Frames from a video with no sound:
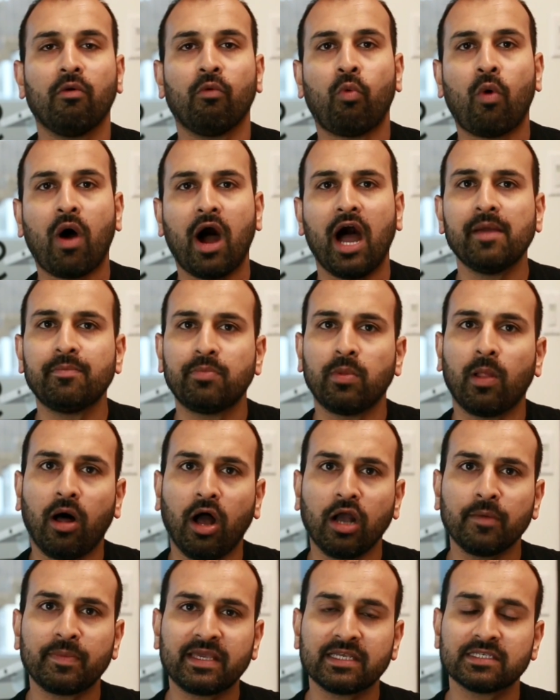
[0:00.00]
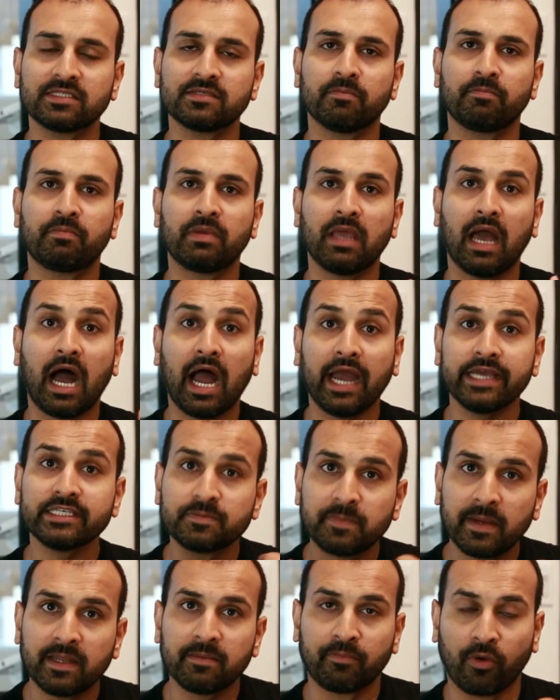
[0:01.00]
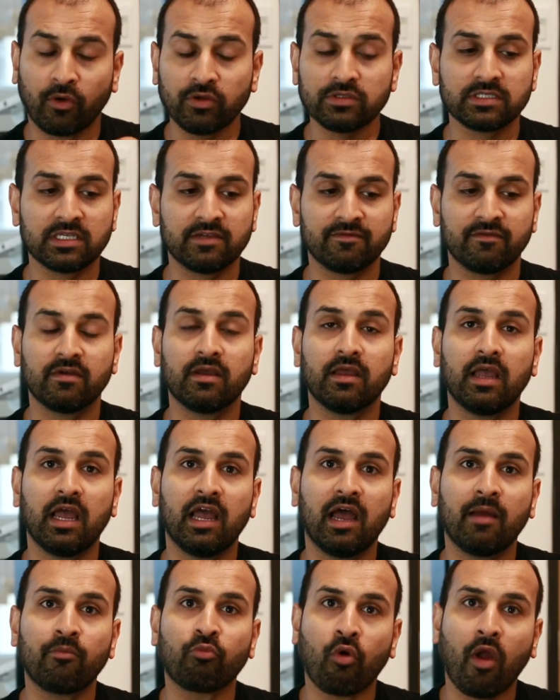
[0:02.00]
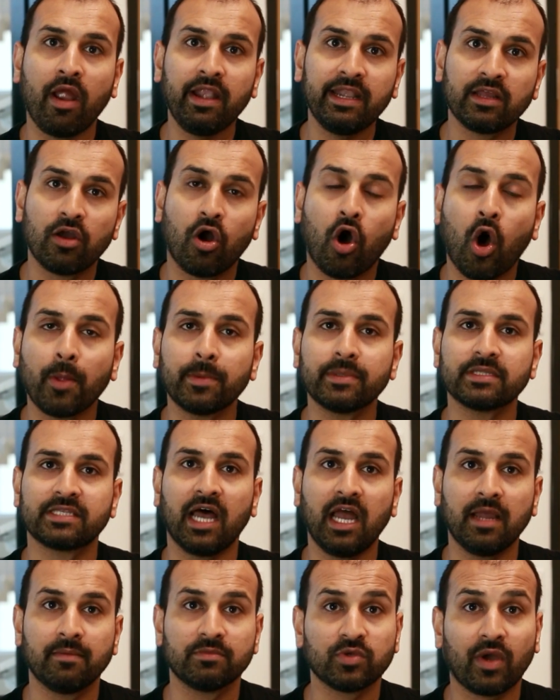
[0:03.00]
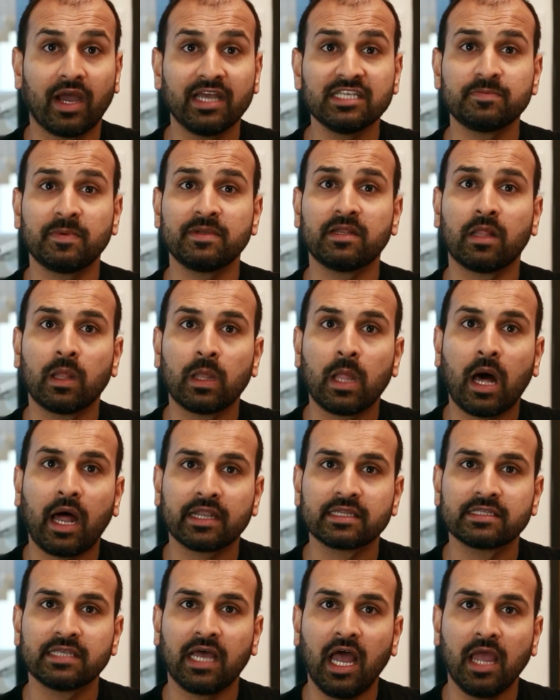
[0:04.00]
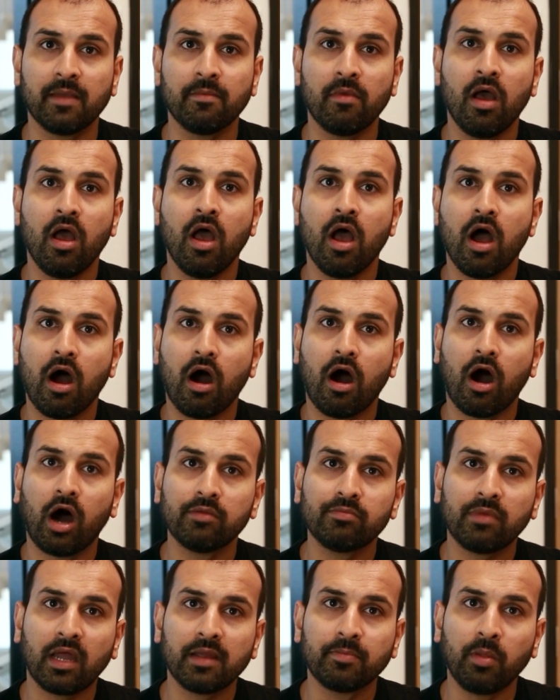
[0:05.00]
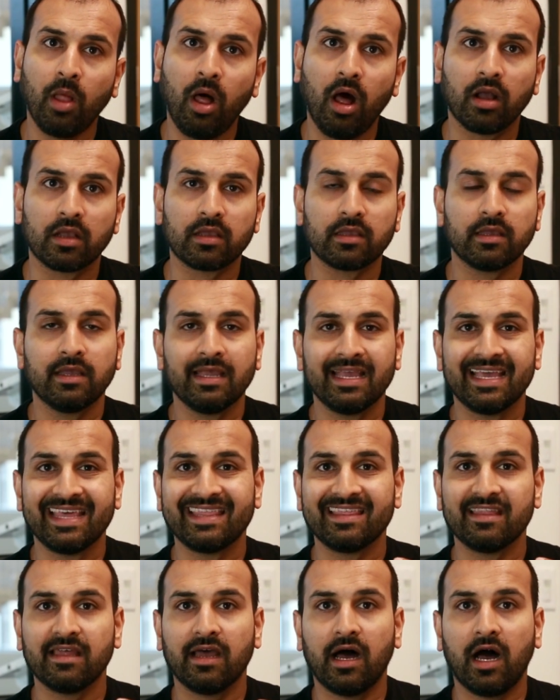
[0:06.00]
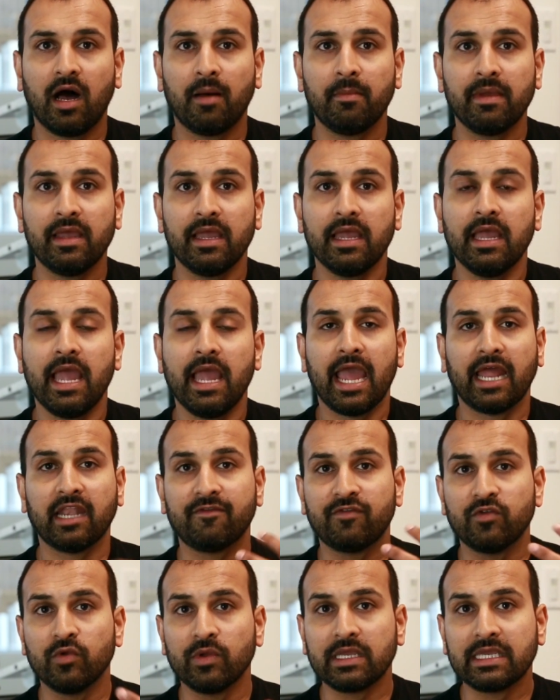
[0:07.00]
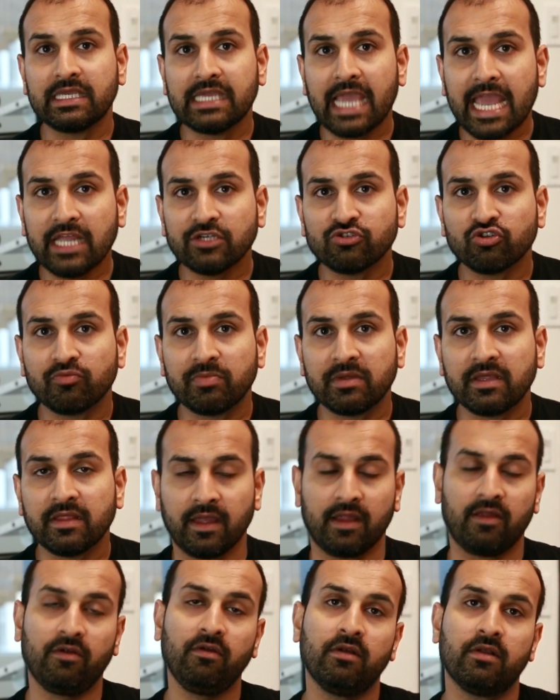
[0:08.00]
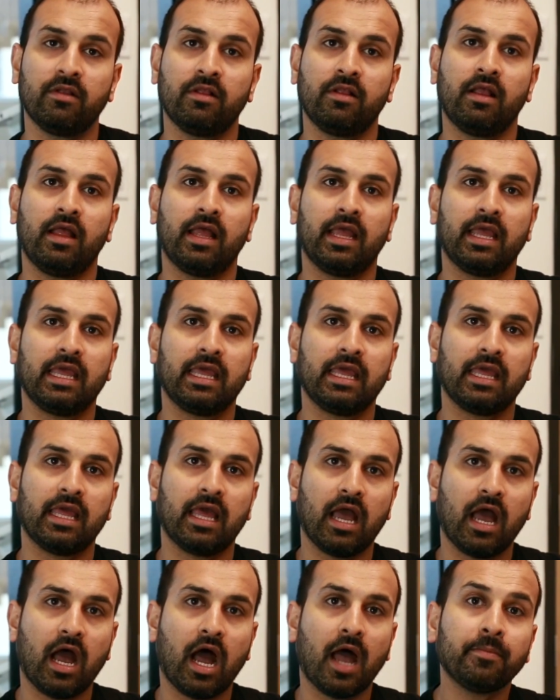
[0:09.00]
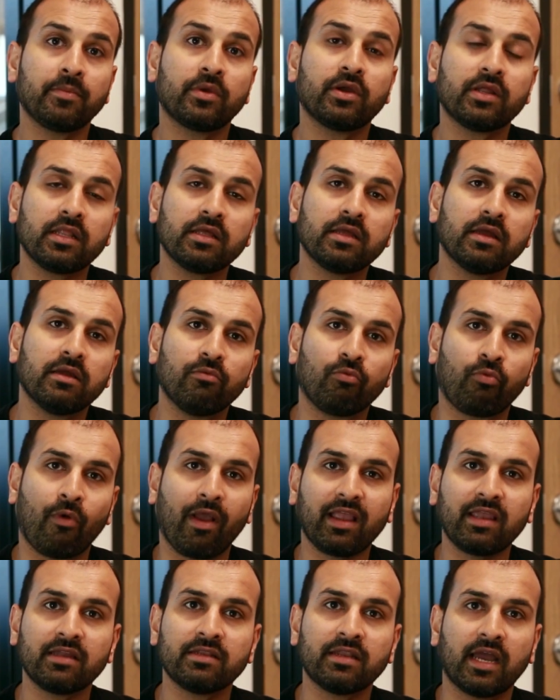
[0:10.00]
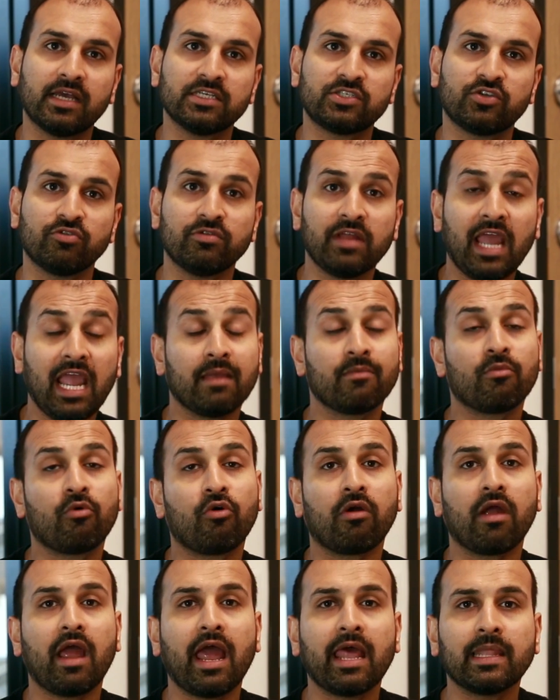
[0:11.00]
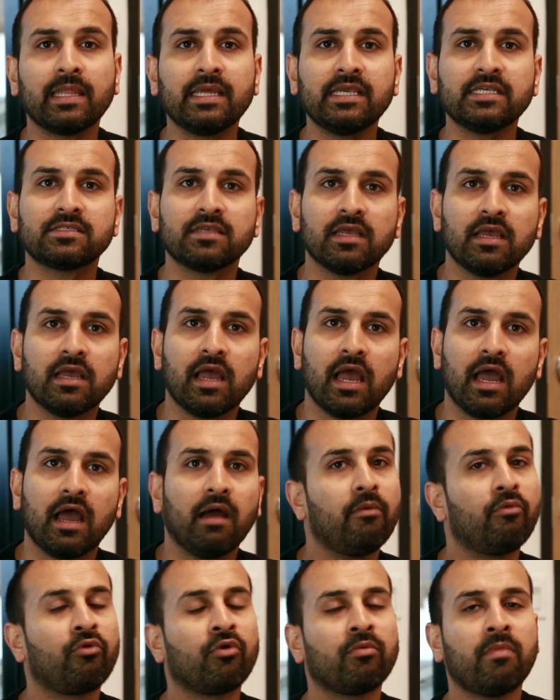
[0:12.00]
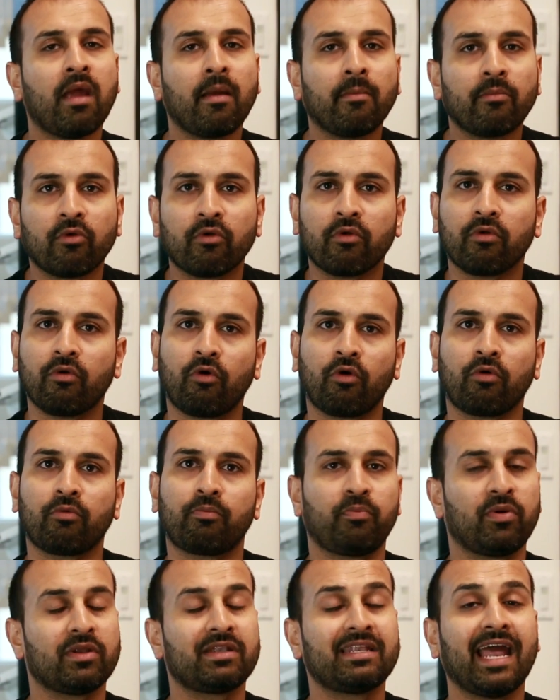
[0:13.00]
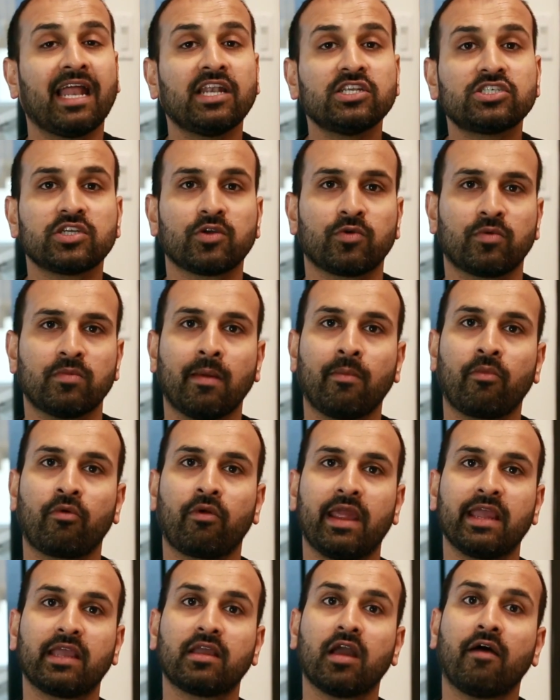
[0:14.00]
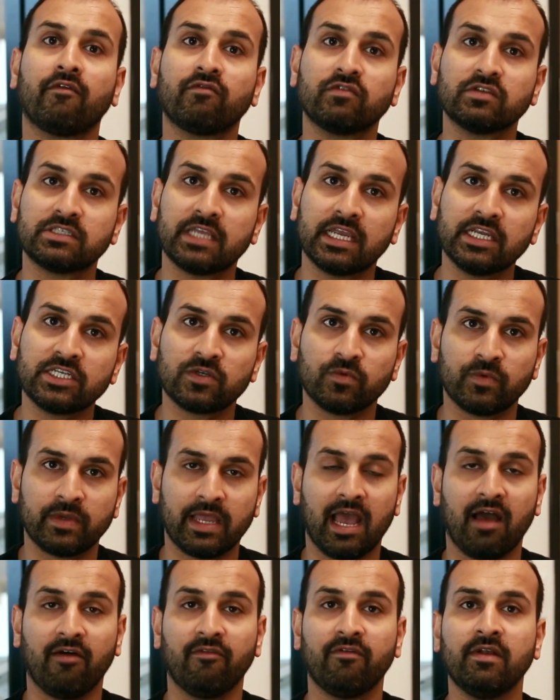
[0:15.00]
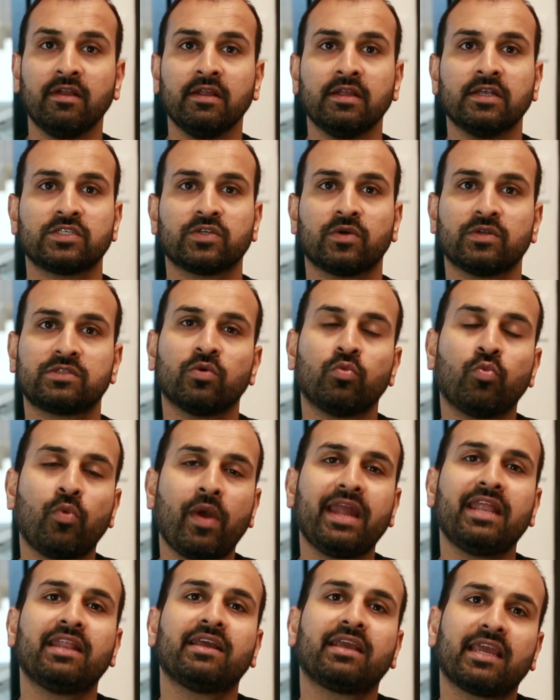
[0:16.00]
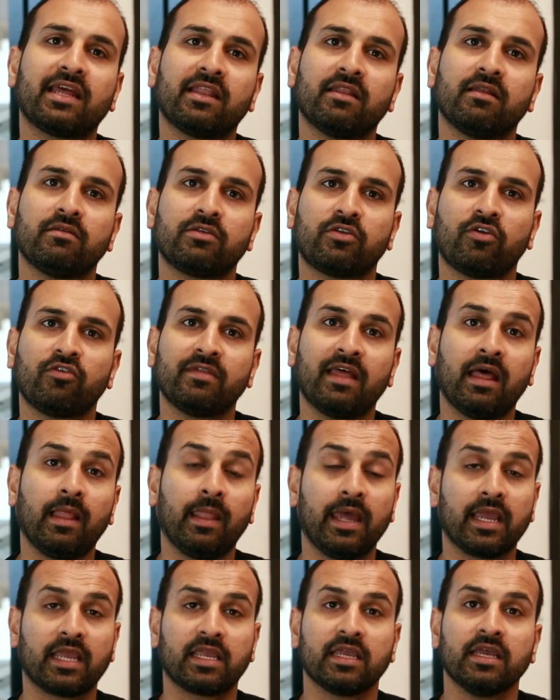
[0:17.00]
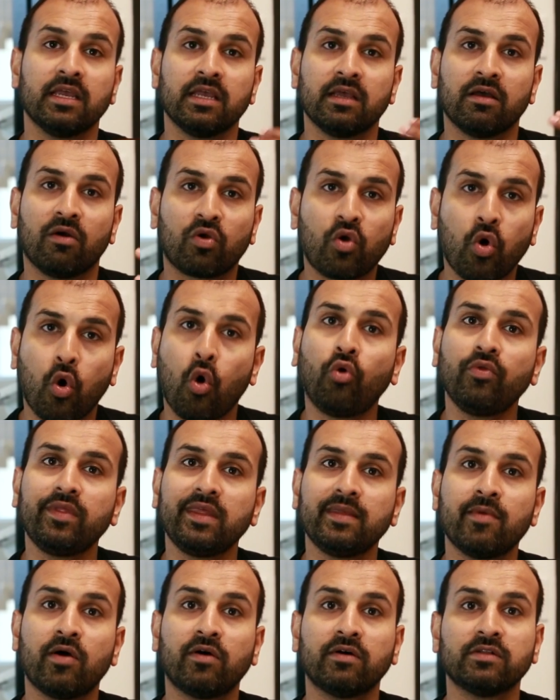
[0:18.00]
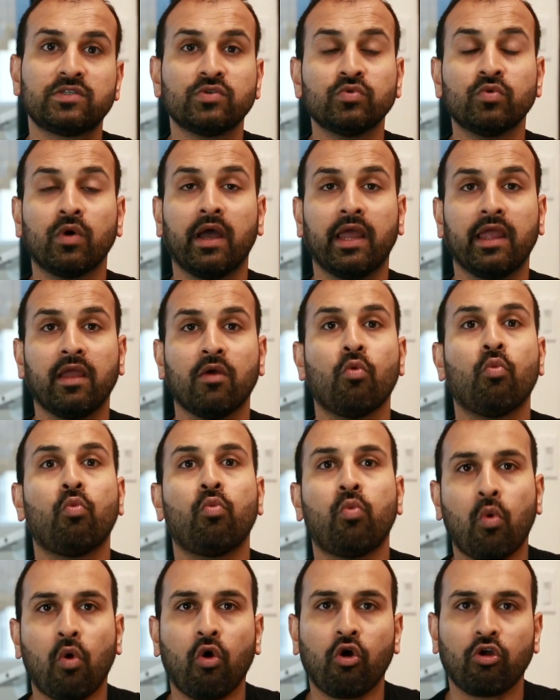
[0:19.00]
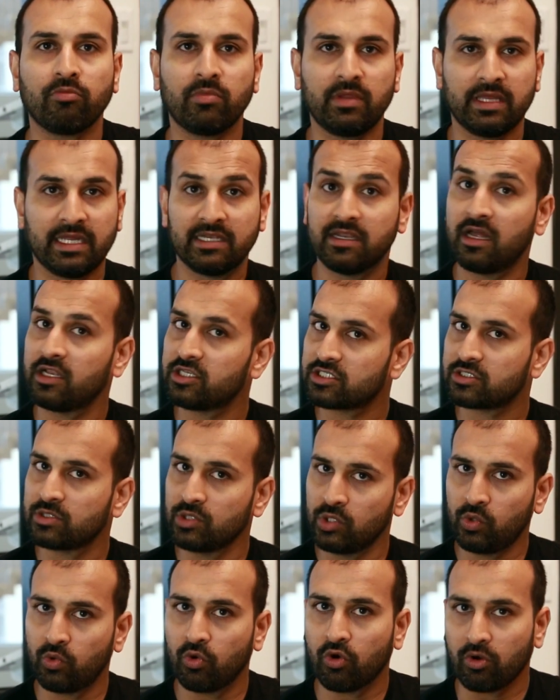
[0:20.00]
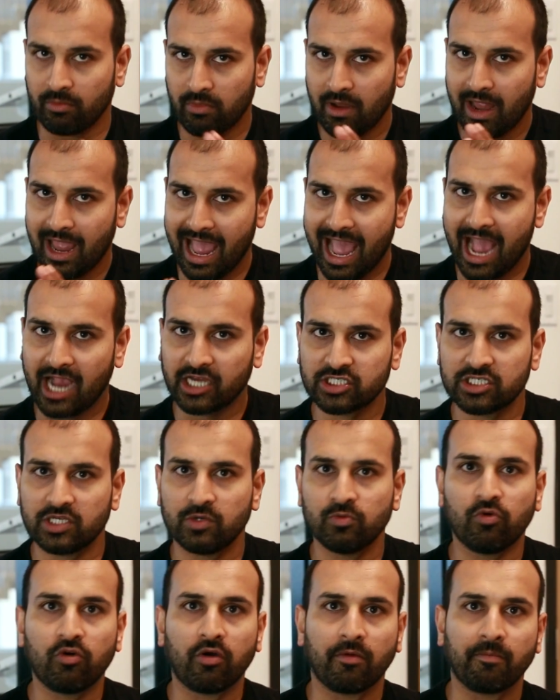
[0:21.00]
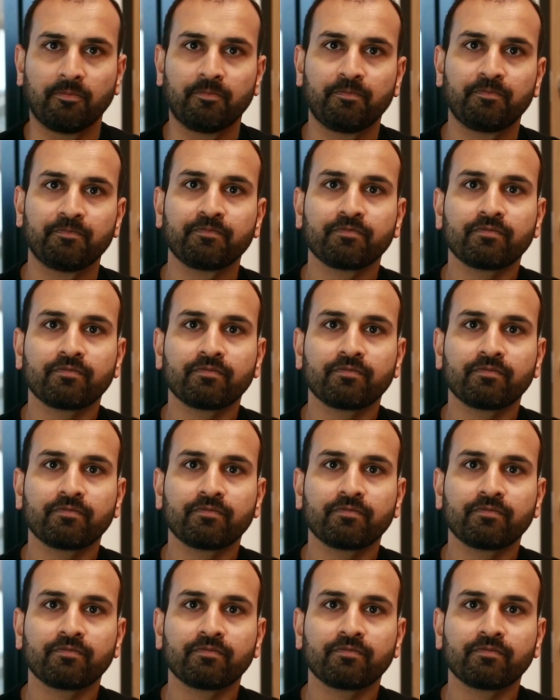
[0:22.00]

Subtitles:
Why blog? Because I spend personally, I'm writing all the time, so I spend a lot of time on my blog. And if you engage with me there, I'm gonna recognize your name, or at least remember or potentially remember a conversation we have. So it's a way to turn that cold email into a warm lead, not just lukewarm, actually warm.